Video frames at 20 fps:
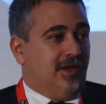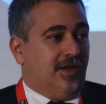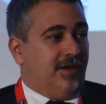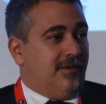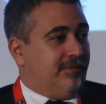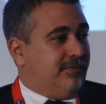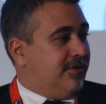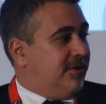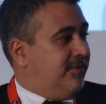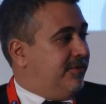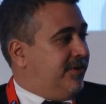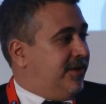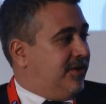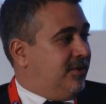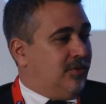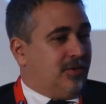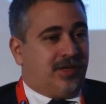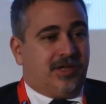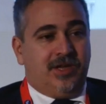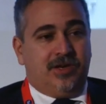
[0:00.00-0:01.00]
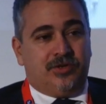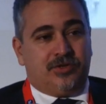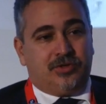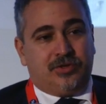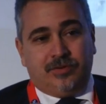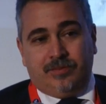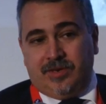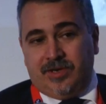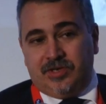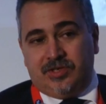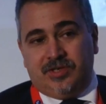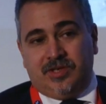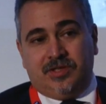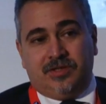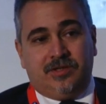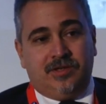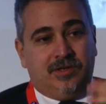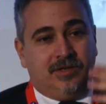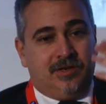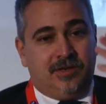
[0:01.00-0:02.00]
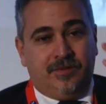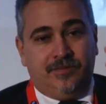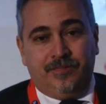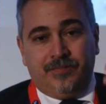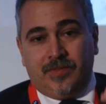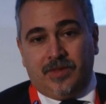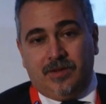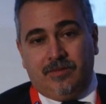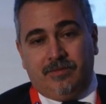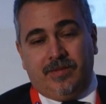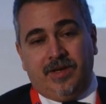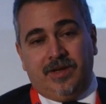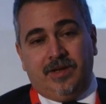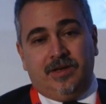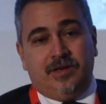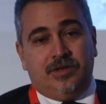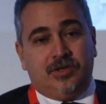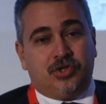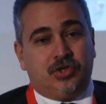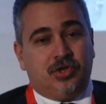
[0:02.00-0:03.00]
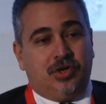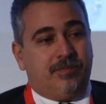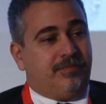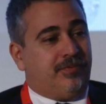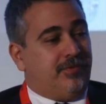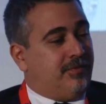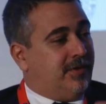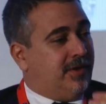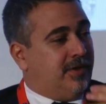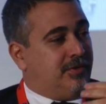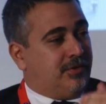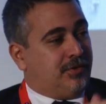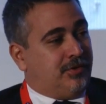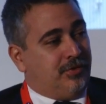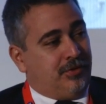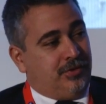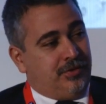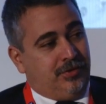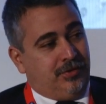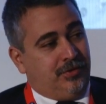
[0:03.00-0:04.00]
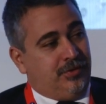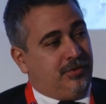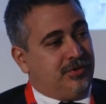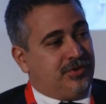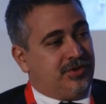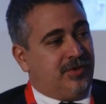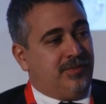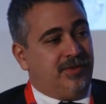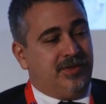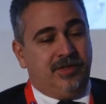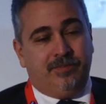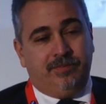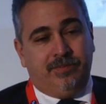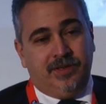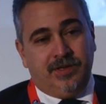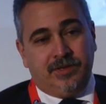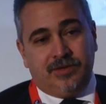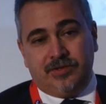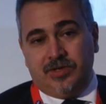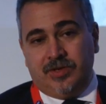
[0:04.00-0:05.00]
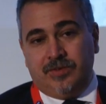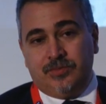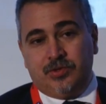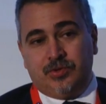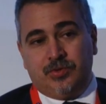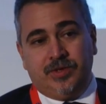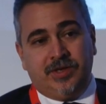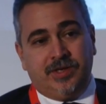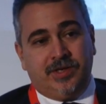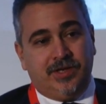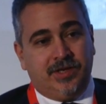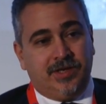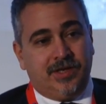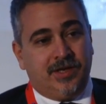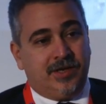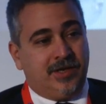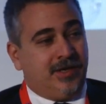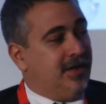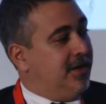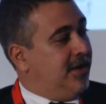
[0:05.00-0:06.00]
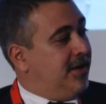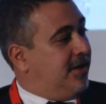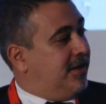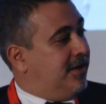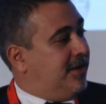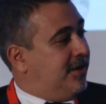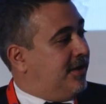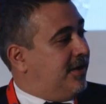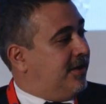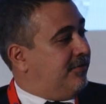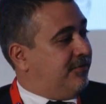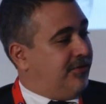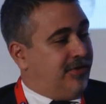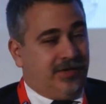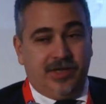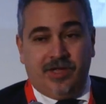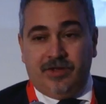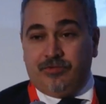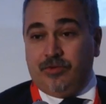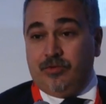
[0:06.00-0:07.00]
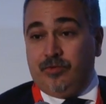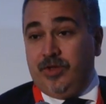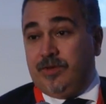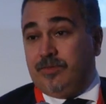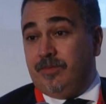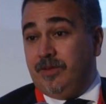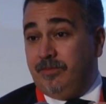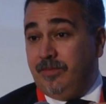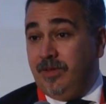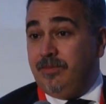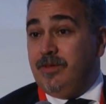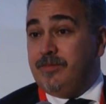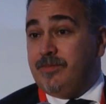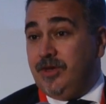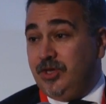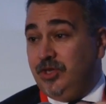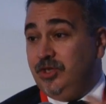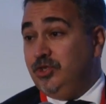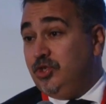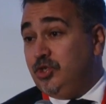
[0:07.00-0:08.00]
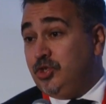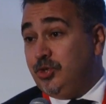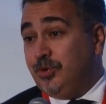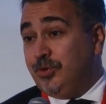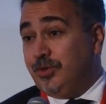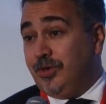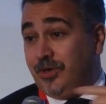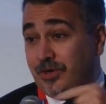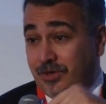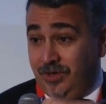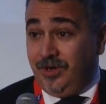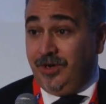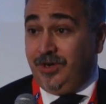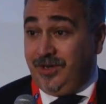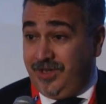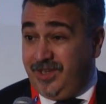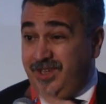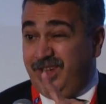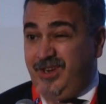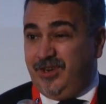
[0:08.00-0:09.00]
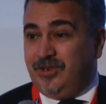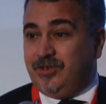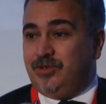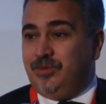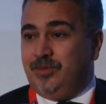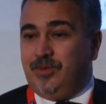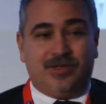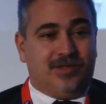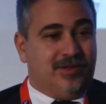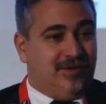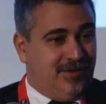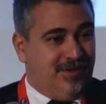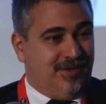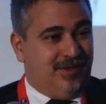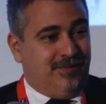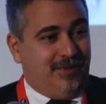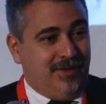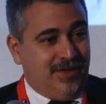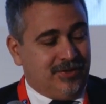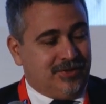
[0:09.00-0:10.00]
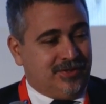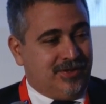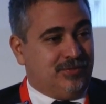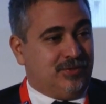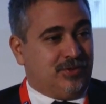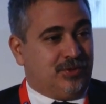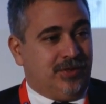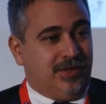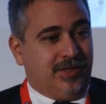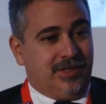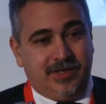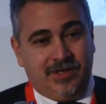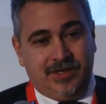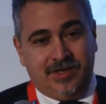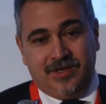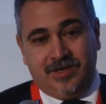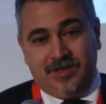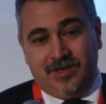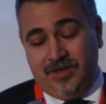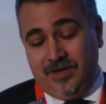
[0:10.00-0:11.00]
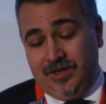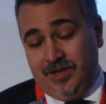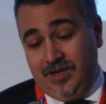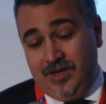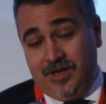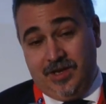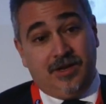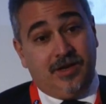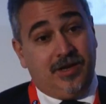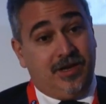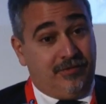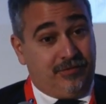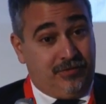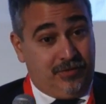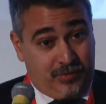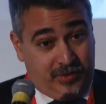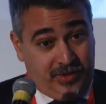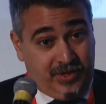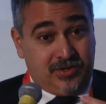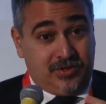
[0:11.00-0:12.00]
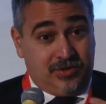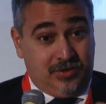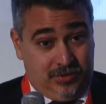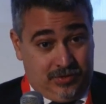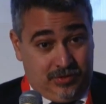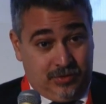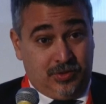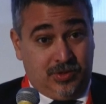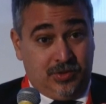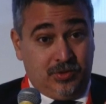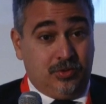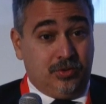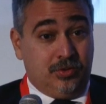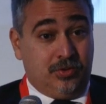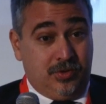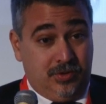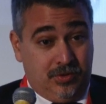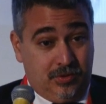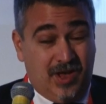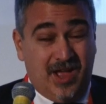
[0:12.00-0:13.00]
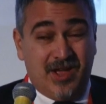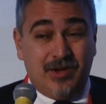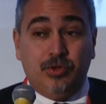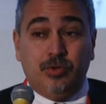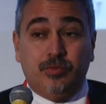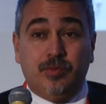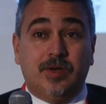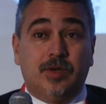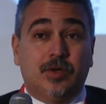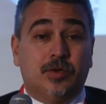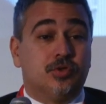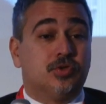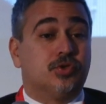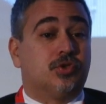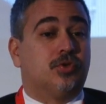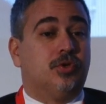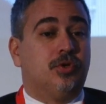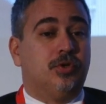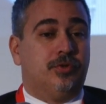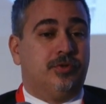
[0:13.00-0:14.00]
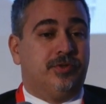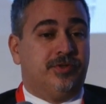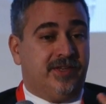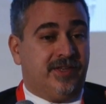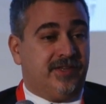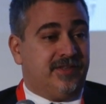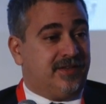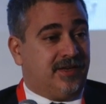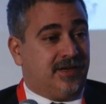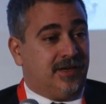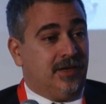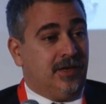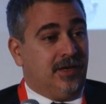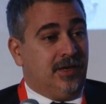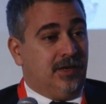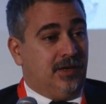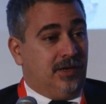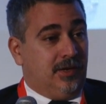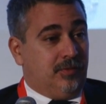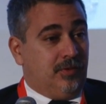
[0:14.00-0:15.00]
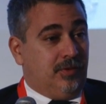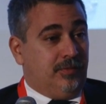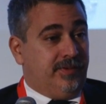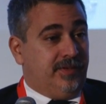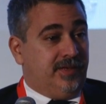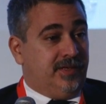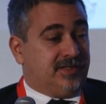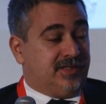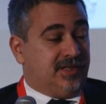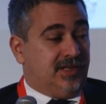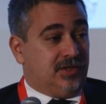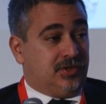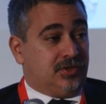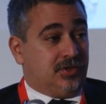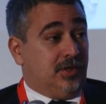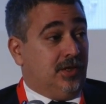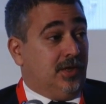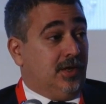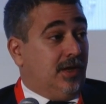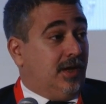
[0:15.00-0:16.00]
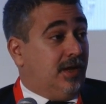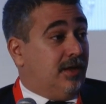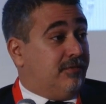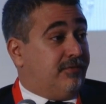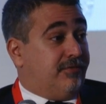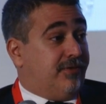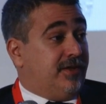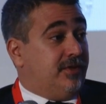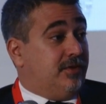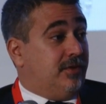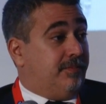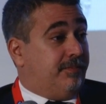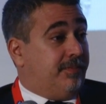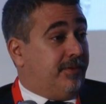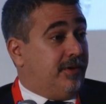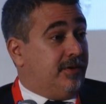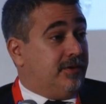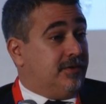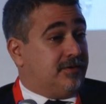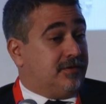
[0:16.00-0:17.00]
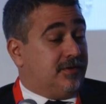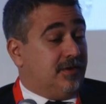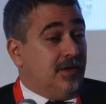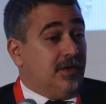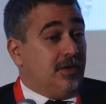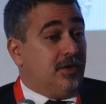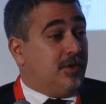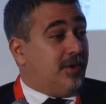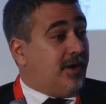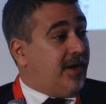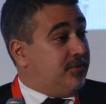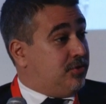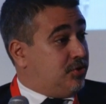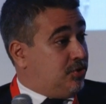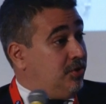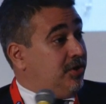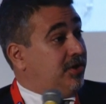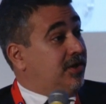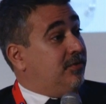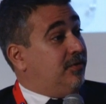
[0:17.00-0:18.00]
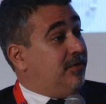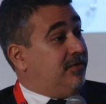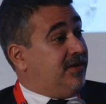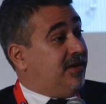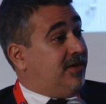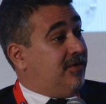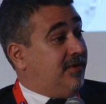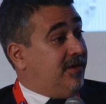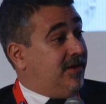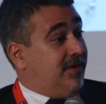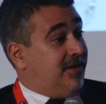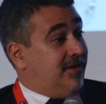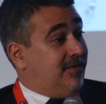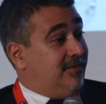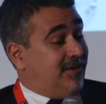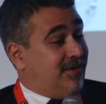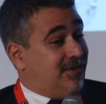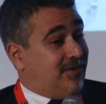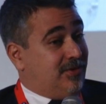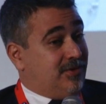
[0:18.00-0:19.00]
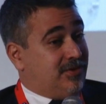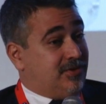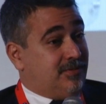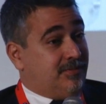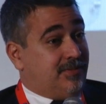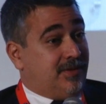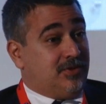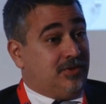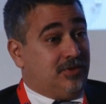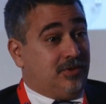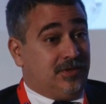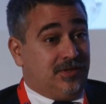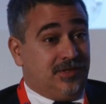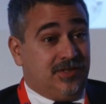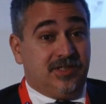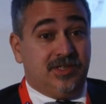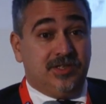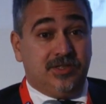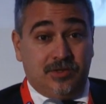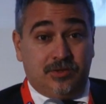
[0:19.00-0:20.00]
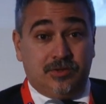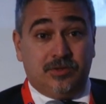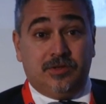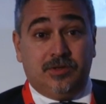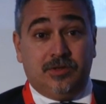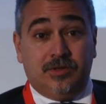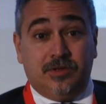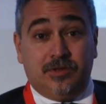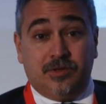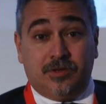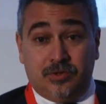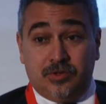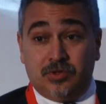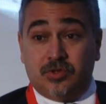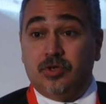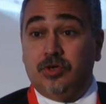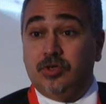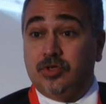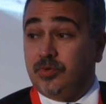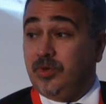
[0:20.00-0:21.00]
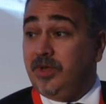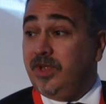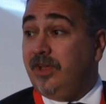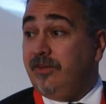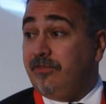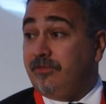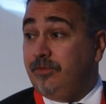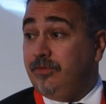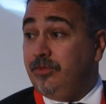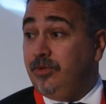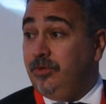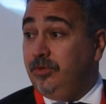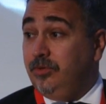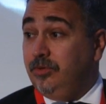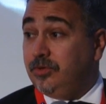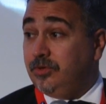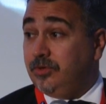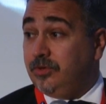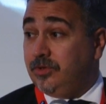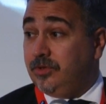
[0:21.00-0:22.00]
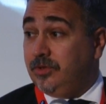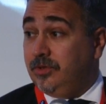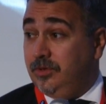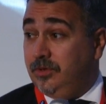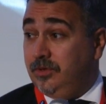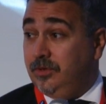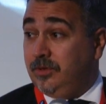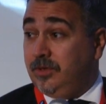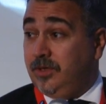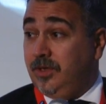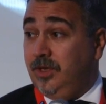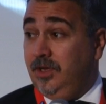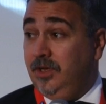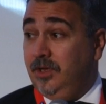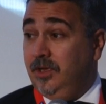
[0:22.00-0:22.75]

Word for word: And probably I don't care so much that my shop around the corner knows how many beers I'm drinking every week, but maybe my insurer cares about how many beers I'm drinking every week. So, you know, how you will control your data will be essential. And final point, you know, I'm joking with that one, because, but you know, this is the concerns we have from the users, okay?